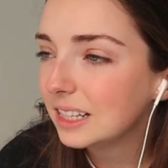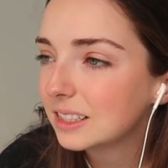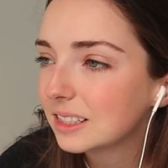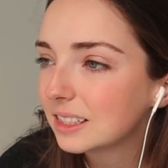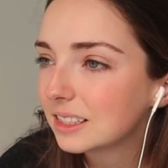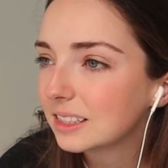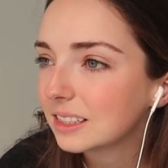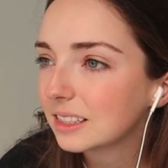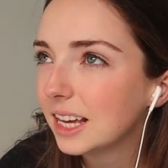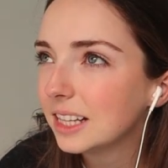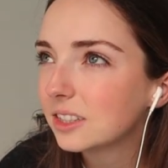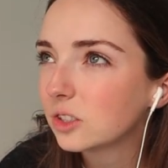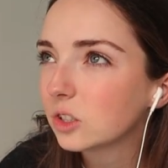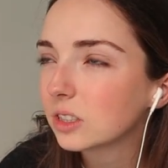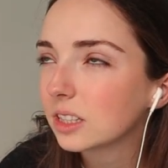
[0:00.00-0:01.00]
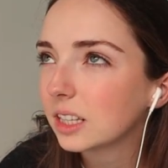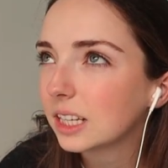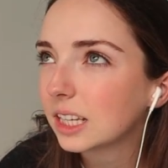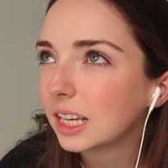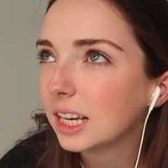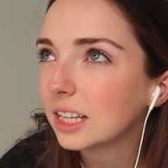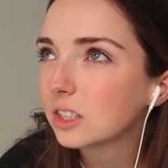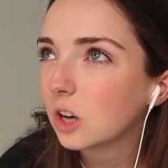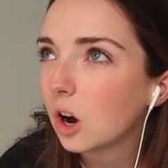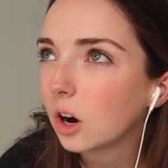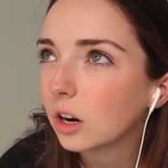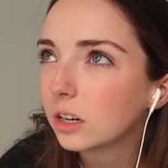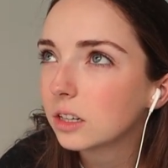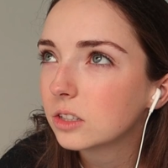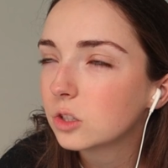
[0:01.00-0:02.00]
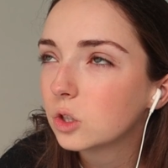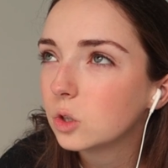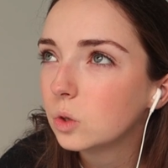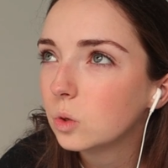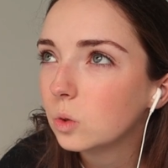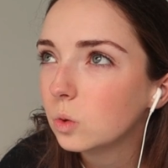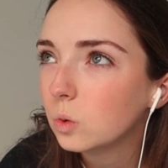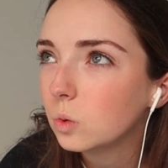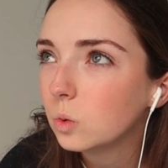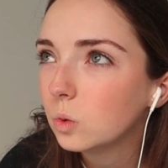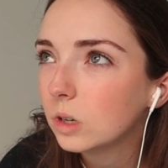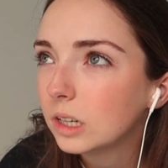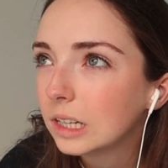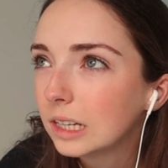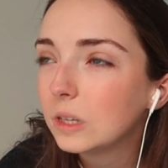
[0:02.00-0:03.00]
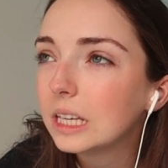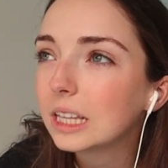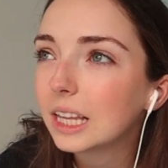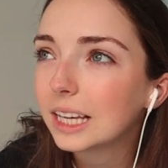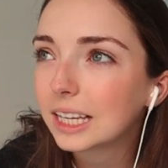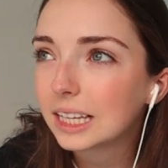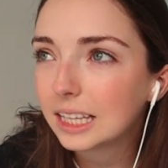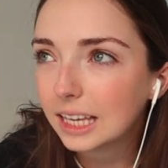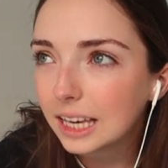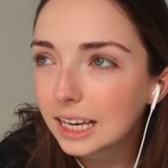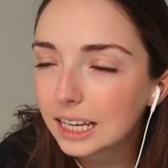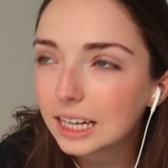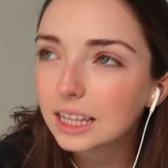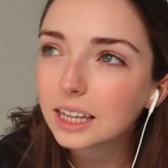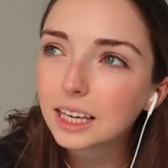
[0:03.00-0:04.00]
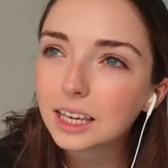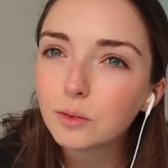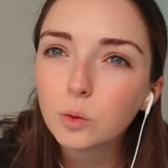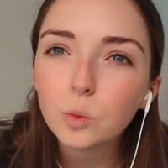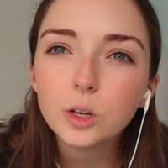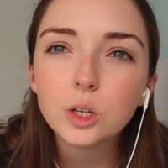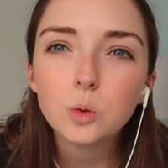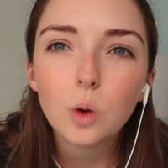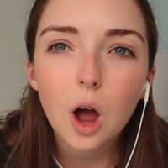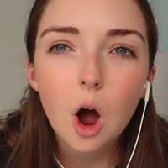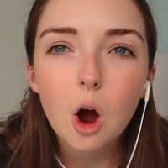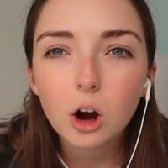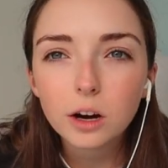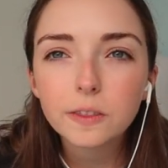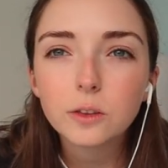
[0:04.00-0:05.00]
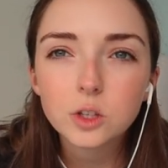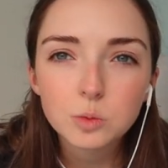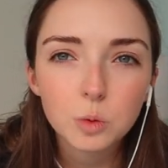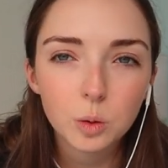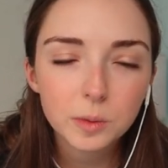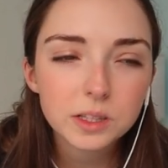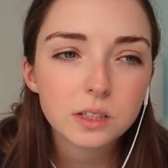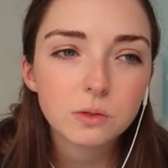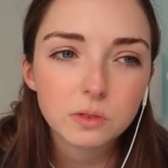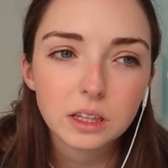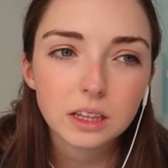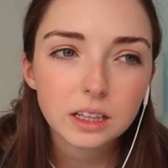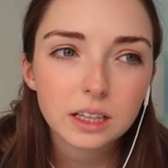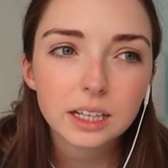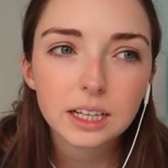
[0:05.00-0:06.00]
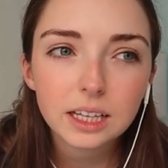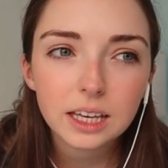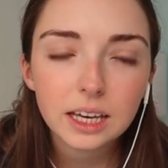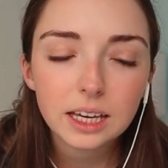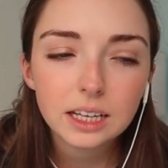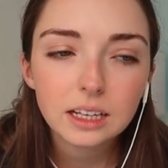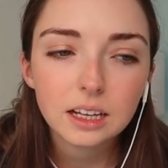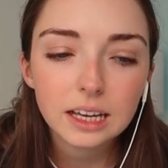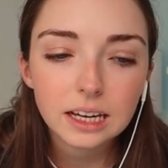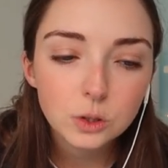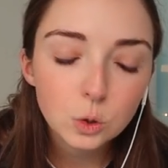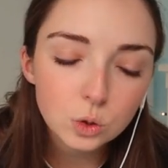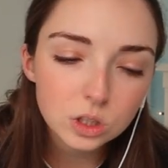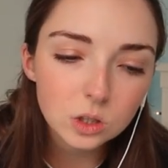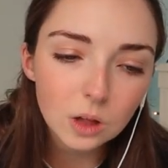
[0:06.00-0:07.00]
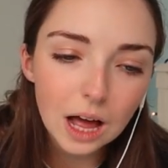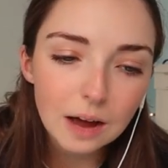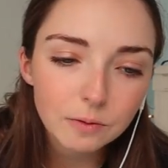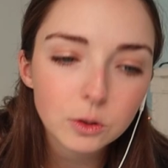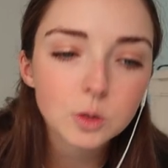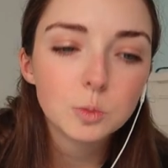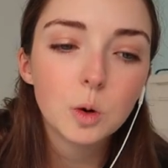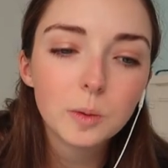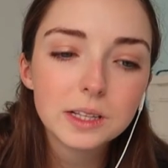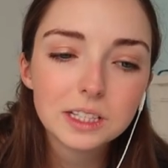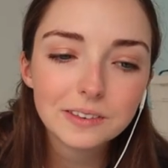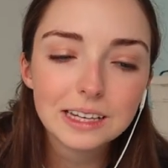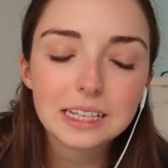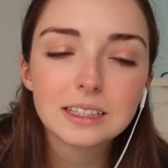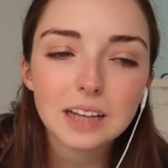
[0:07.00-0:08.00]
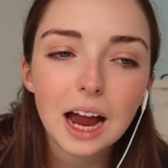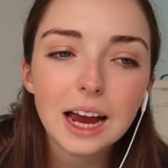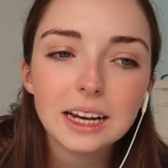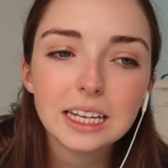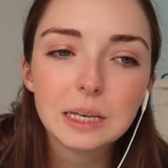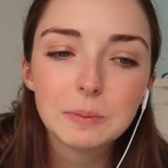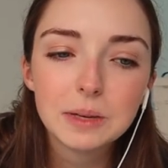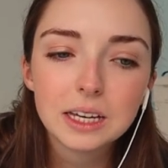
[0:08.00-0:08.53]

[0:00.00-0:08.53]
it's, it's just like, it's hard to feel like a kid. And like, even when you are in those moments of feeling like a kid, like you still have those moments of anxiety,